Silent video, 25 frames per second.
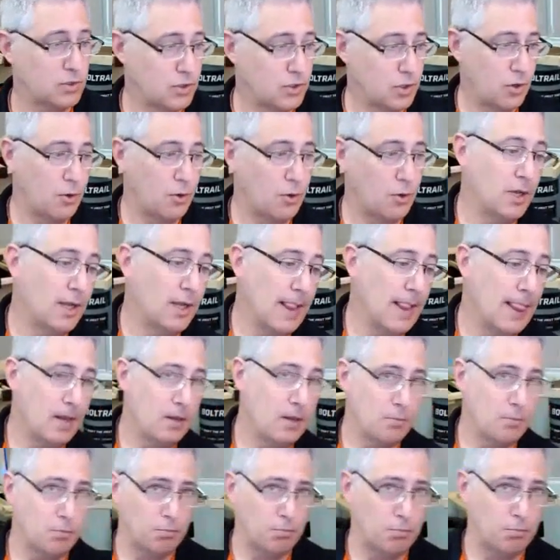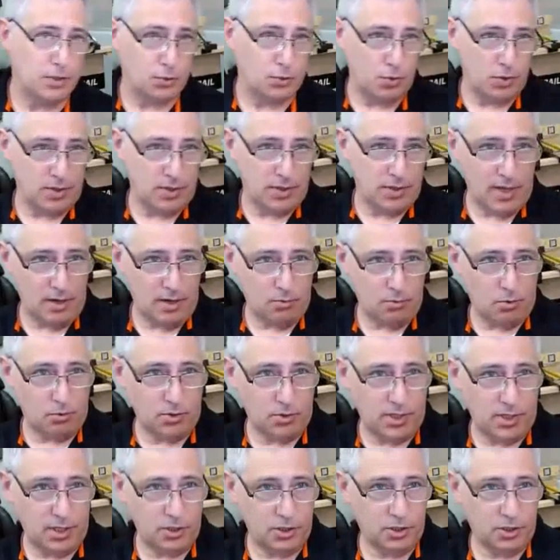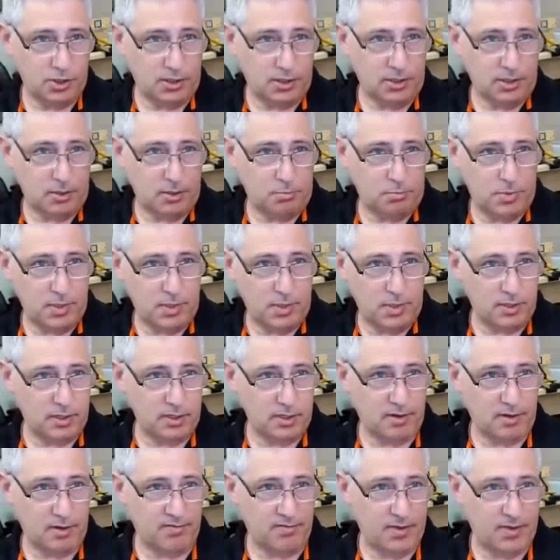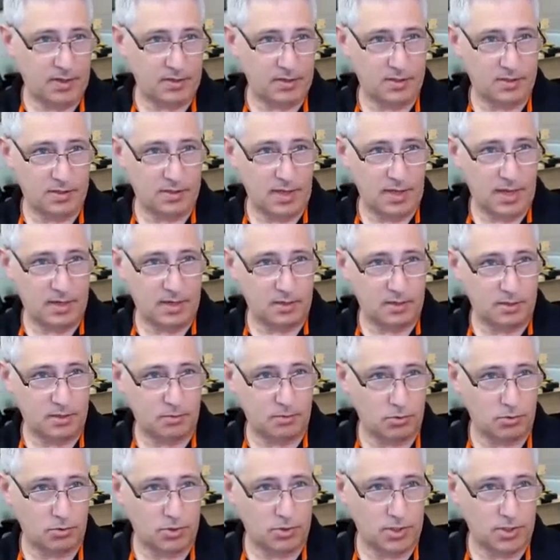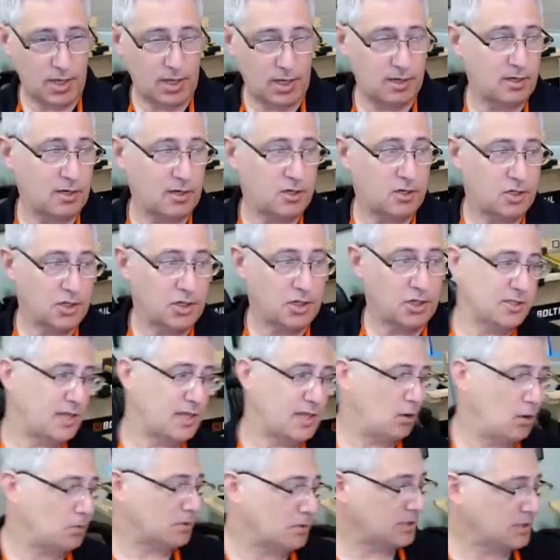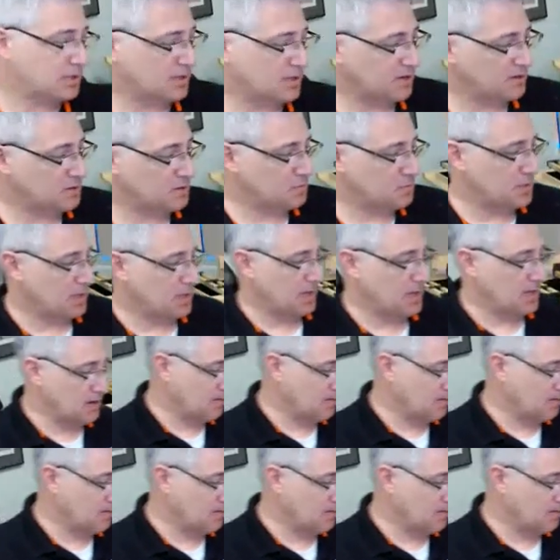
So between that rotation and the ability of this end to rotate and adjust out, this gives me